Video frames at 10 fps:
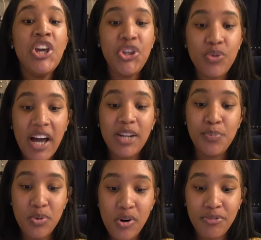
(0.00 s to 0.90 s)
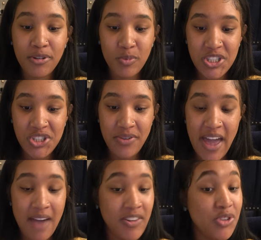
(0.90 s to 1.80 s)
You got to pull from what you
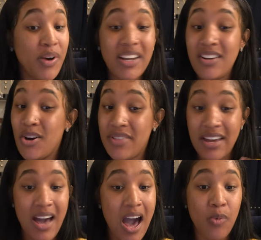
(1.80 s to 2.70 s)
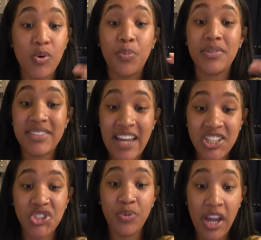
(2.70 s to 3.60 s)
have and you got to know that God will
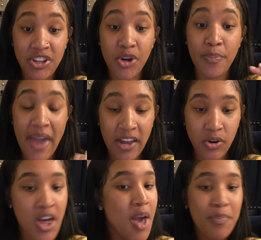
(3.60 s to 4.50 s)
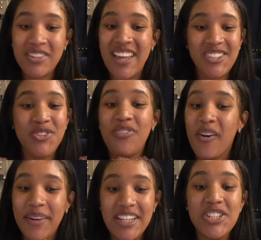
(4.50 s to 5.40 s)
protect you in your battle, but that you've
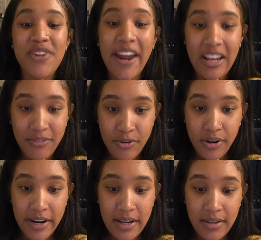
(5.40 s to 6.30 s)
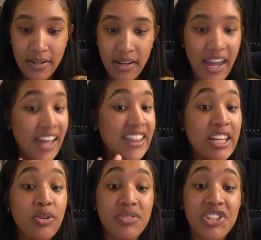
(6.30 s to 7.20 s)
already trained for it. And
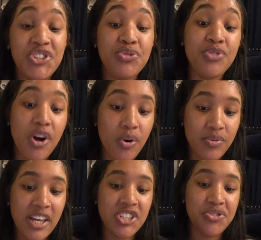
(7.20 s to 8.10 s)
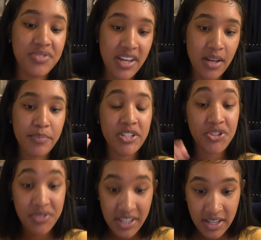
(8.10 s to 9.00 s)
little did you know that you did, but
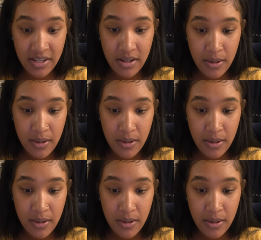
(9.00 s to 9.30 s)
you did.